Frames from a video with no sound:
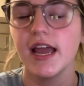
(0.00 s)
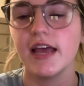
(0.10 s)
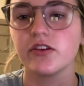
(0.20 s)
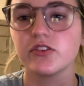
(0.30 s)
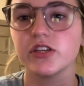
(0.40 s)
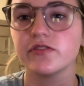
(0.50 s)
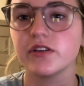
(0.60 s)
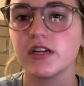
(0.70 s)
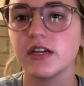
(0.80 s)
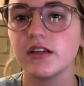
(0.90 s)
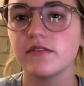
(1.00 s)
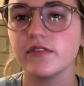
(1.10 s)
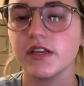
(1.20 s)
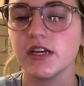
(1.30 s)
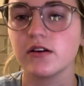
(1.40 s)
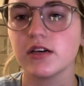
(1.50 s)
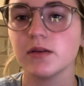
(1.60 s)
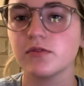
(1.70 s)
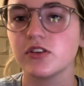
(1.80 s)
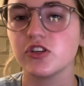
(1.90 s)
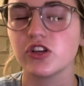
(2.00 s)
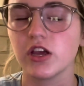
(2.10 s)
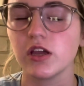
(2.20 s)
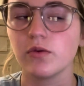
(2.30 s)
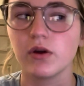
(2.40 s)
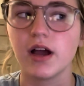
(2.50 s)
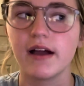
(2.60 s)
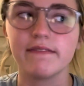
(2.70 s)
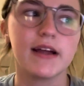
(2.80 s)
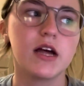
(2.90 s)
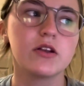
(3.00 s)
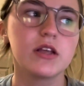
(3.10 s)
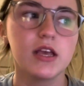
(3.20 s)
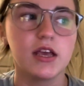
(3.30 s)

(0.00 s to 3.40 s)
and there's different video clips to show you what I found.